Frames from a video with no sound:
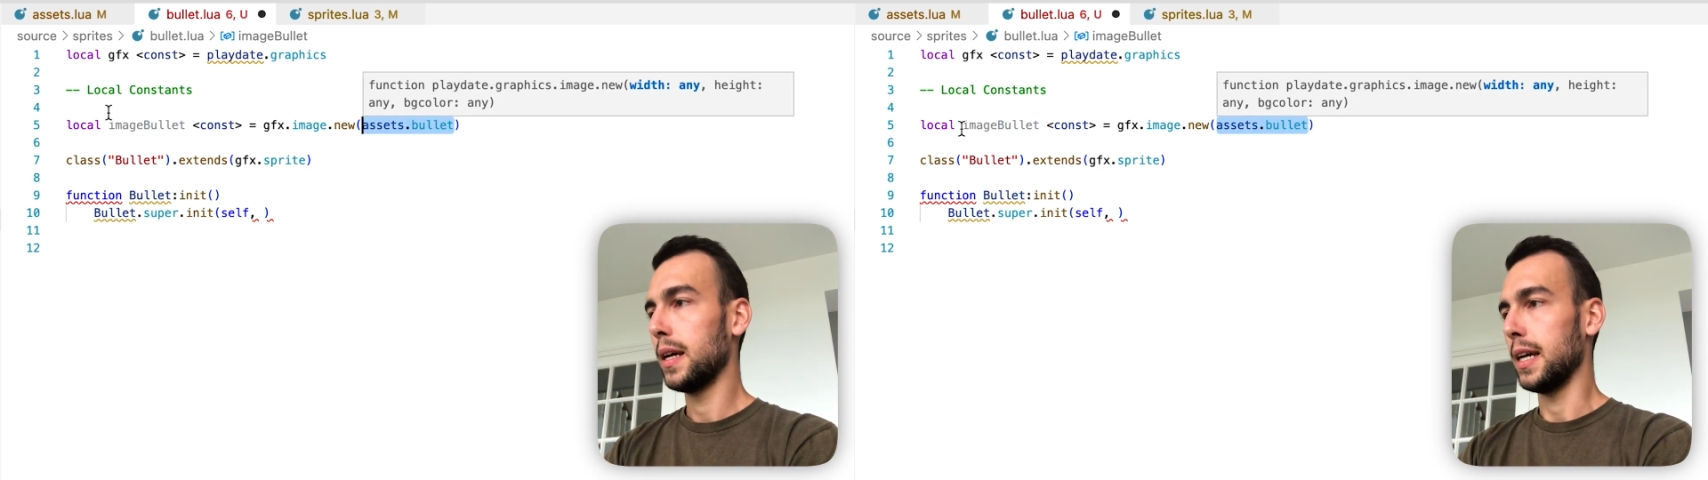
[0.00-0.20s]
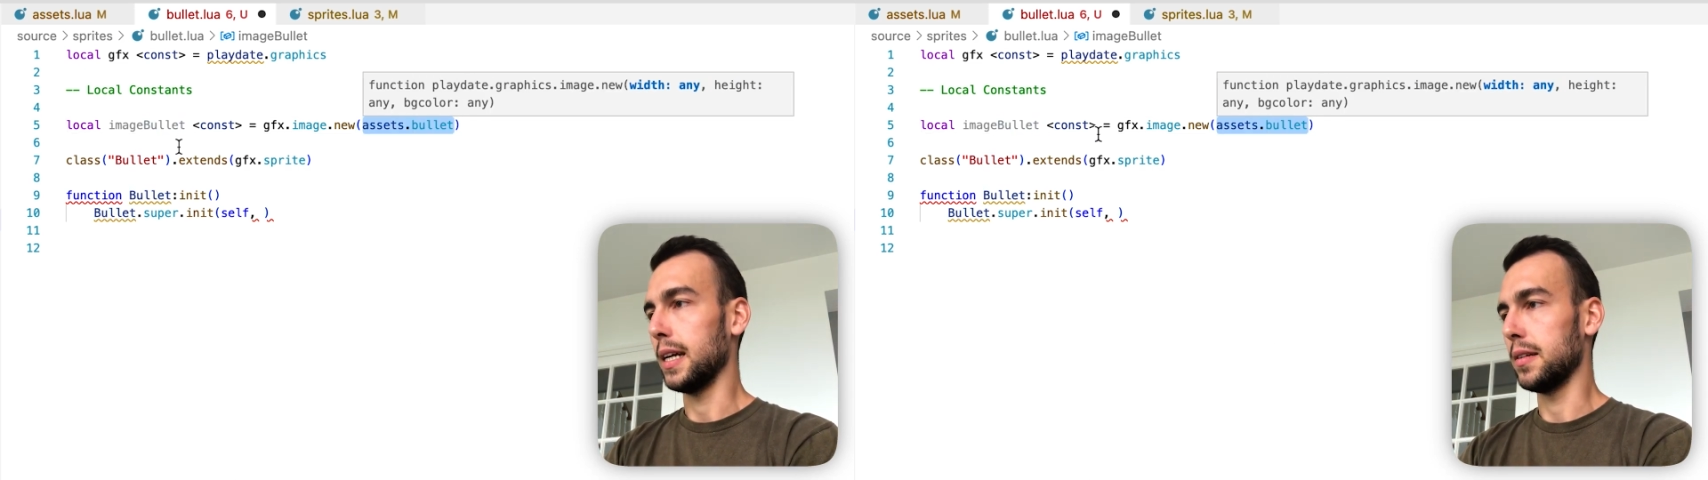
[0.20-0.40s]

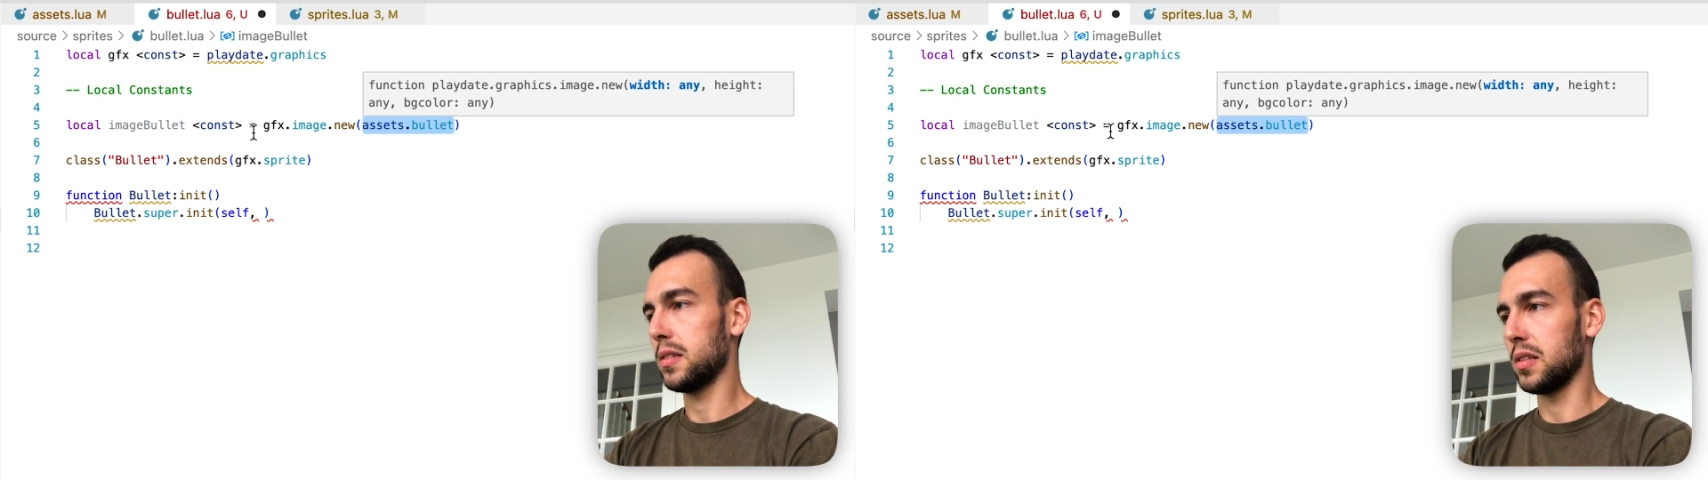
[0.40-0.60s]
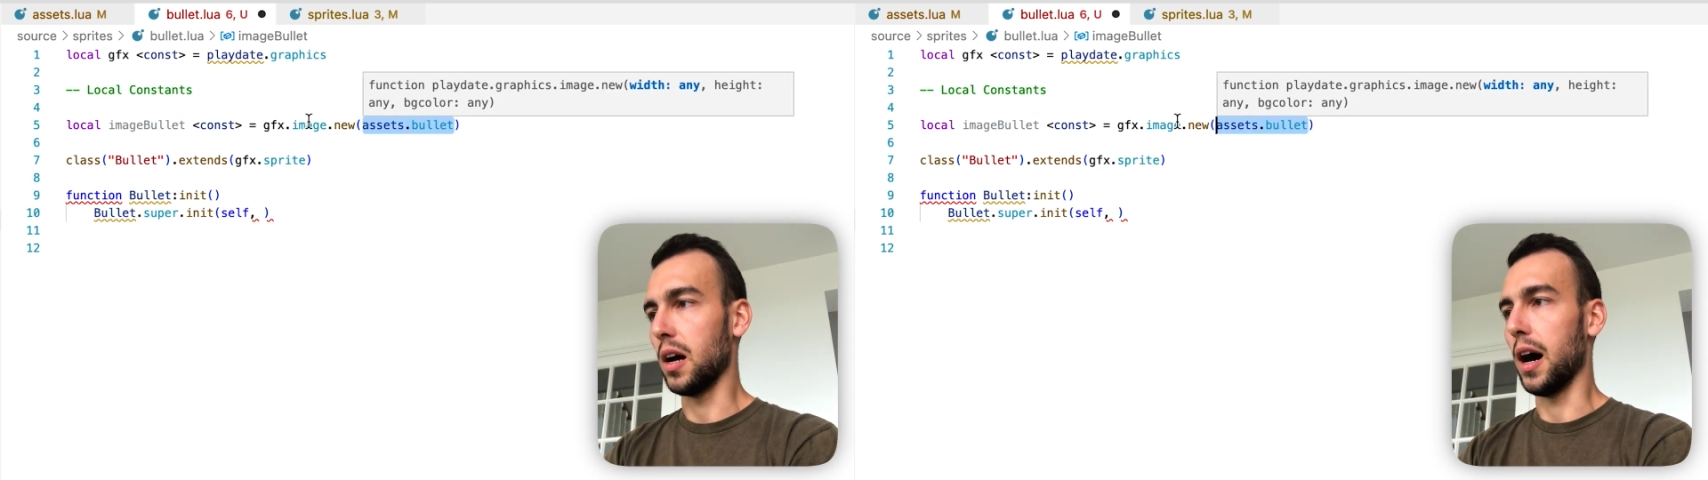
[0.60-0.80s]

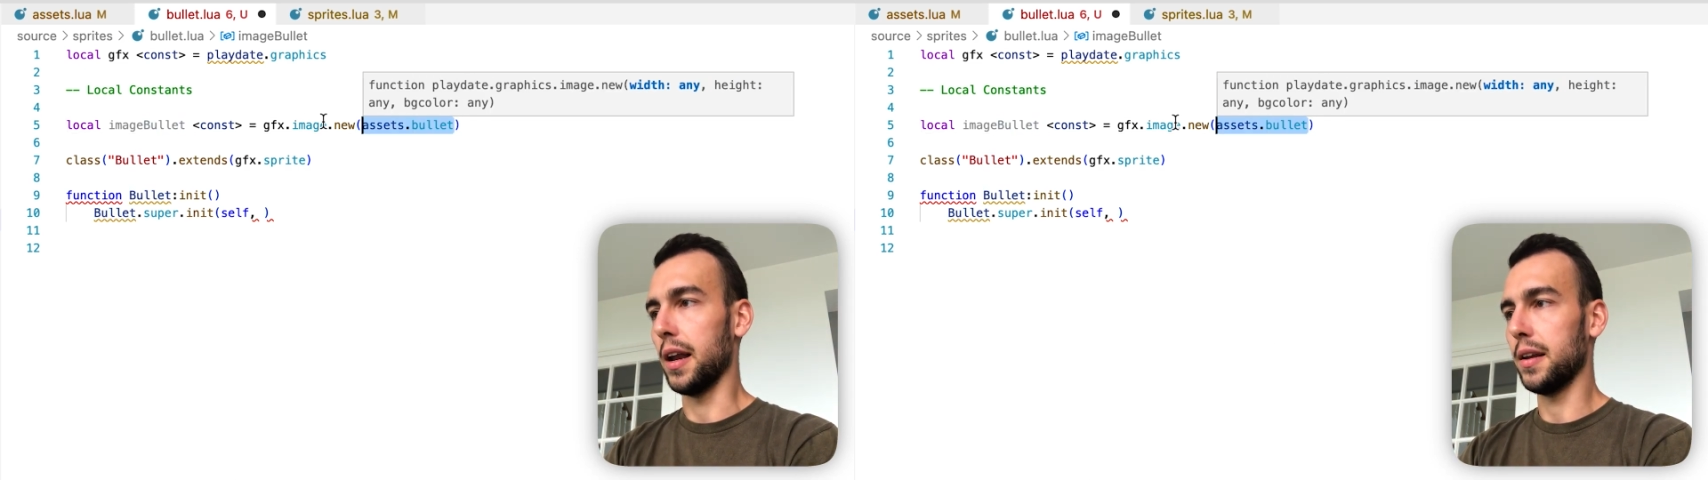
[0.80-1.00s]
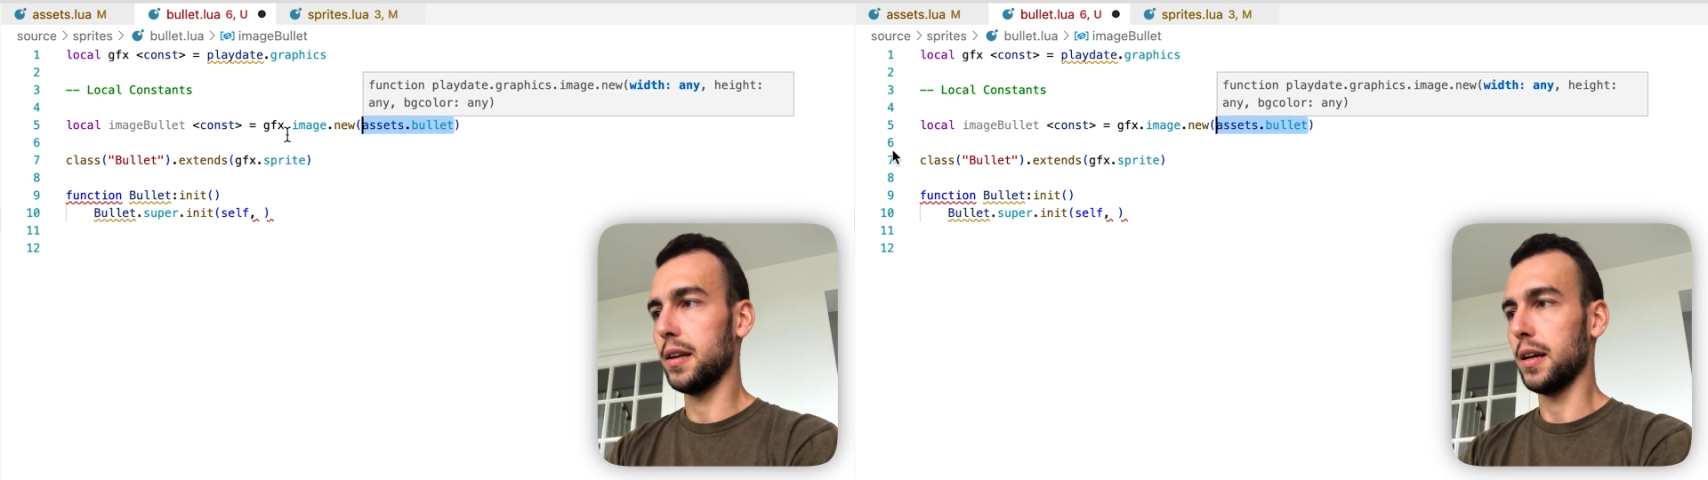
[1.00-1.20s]
it's
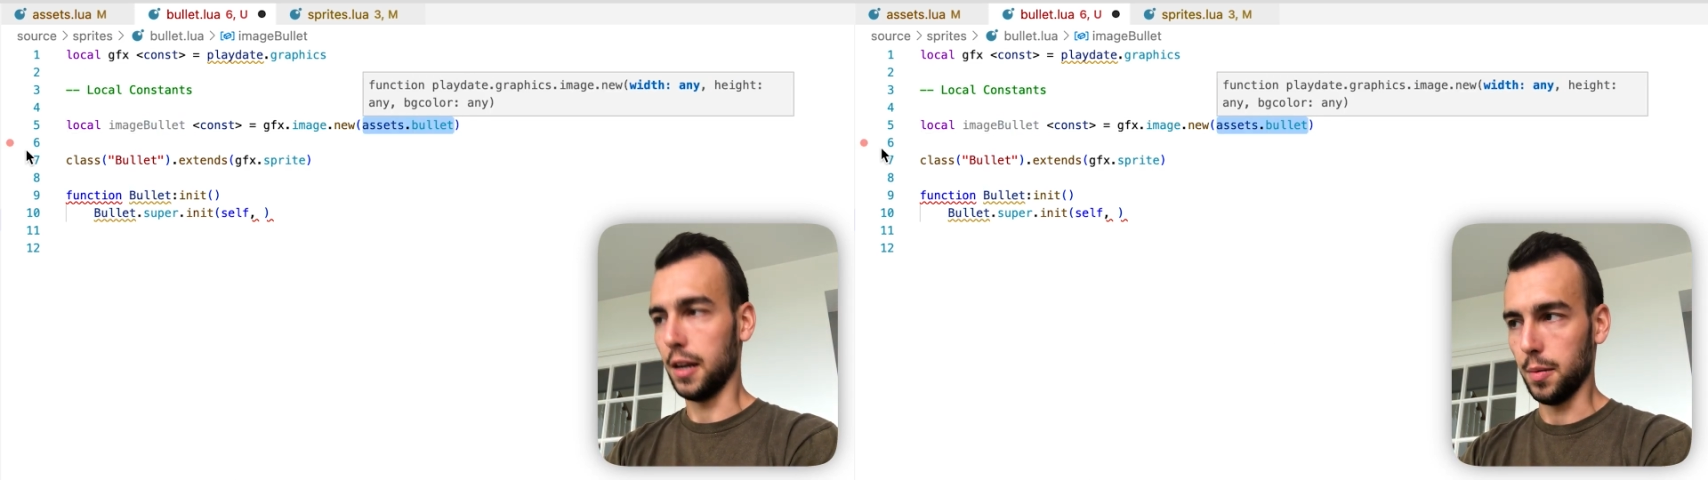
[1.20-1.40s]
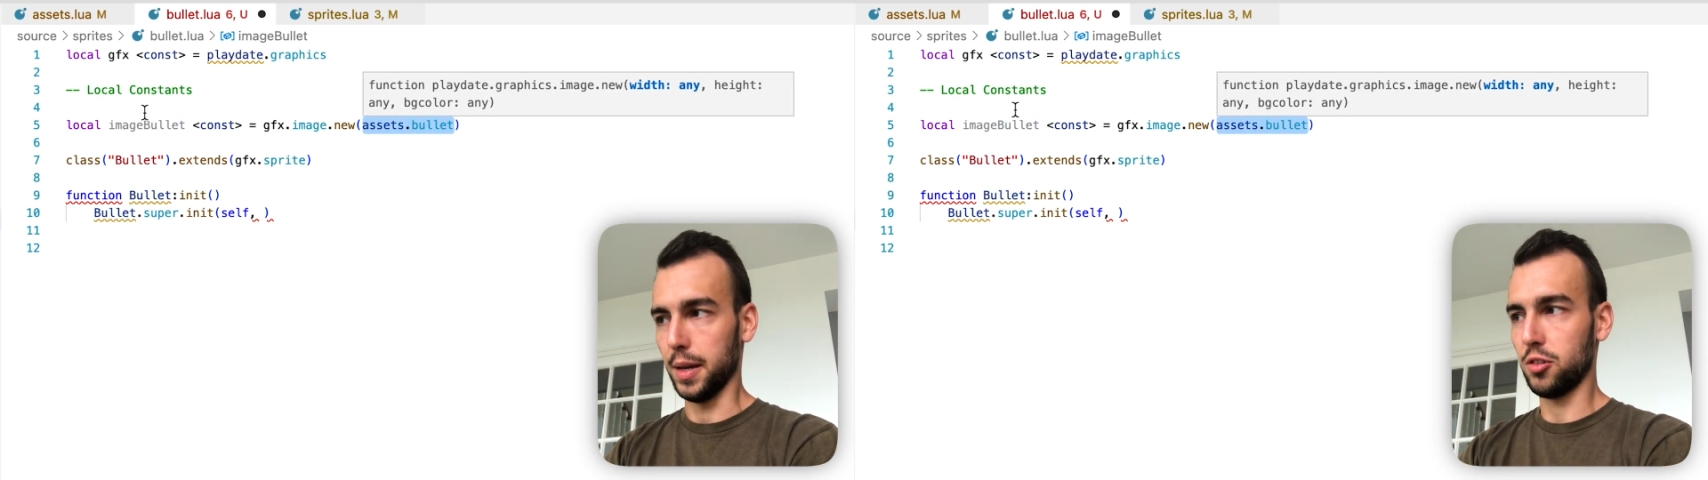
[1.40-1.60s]
not an
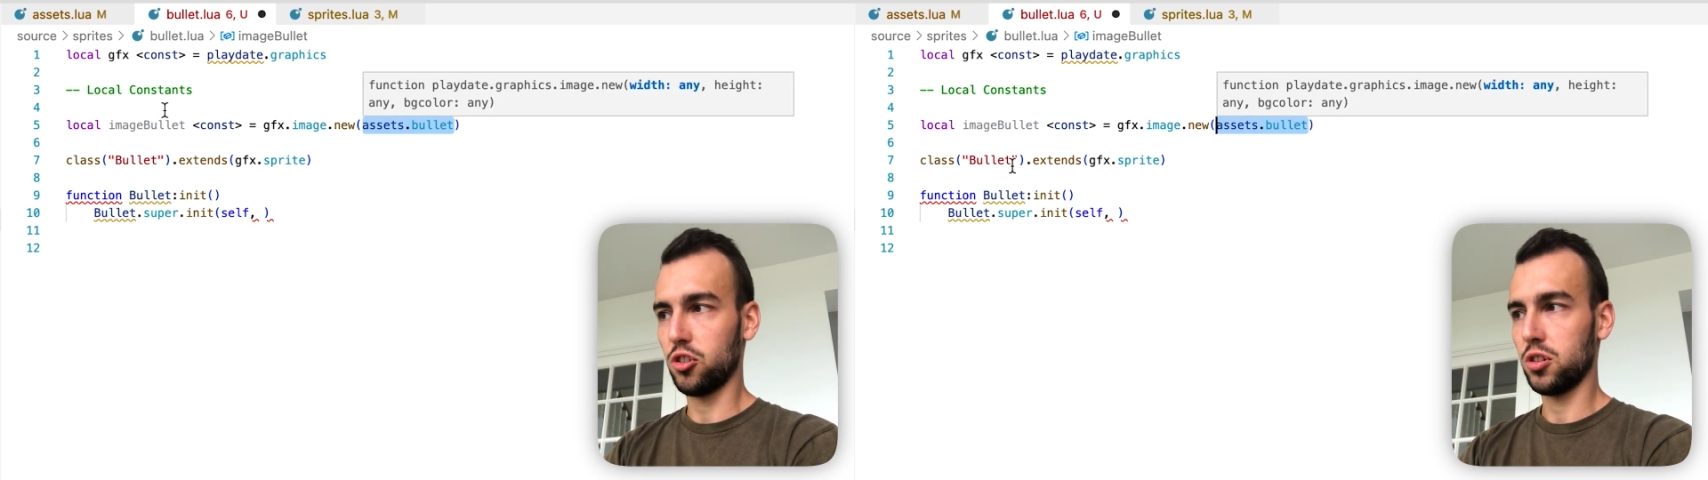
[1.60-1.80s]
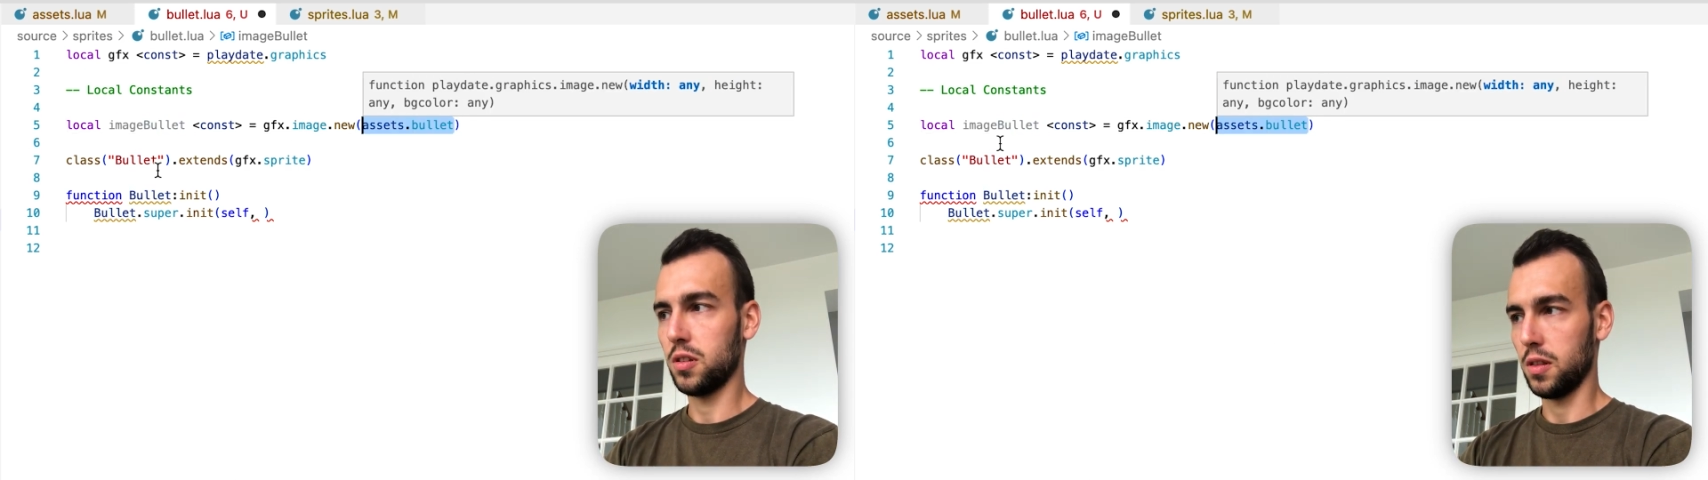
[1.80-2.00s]
image.